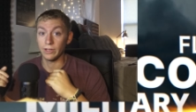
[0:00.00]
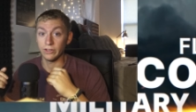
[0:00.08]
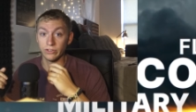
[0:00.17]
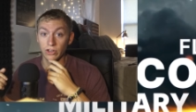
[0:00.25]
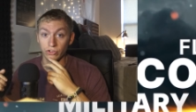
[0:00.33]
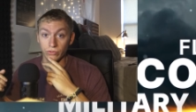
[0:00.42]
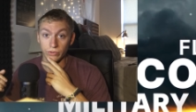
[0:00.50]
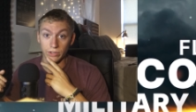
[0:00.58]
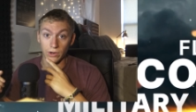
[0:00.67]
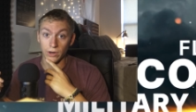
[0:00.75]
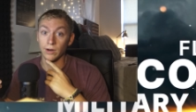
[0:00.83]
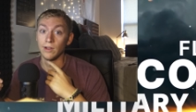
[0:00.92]
PlayStation
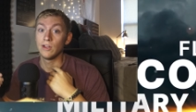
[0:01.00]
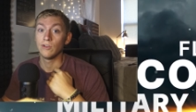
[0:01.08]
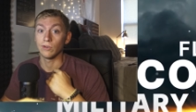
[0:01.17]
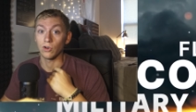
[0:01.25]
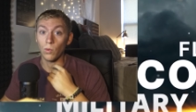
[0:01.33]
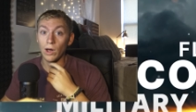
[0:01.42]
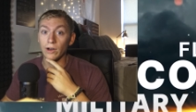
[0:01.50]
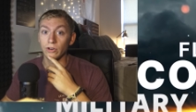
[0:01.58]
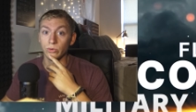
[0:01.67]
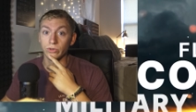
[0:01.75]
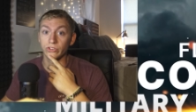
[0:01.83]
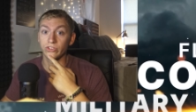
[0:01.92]
VR require
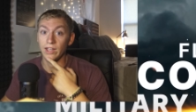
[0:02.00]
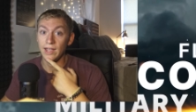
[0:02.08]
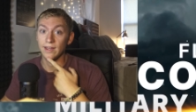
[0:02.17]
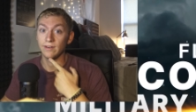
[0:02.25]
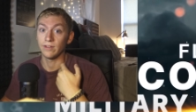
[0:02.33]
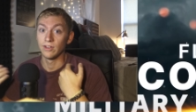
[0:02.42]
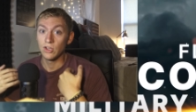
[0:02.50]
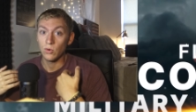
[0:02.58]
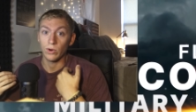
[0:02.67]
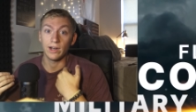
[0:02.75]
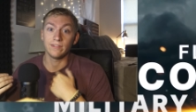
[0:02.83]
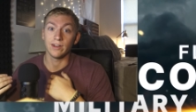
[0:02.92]
you to stand,
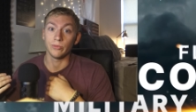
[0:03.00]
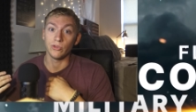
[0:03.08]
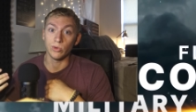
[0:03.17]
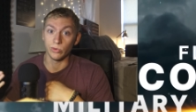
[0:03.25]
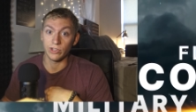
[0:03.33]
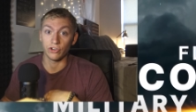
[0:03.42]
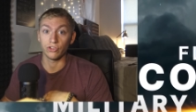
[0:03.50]
what I ended up doing was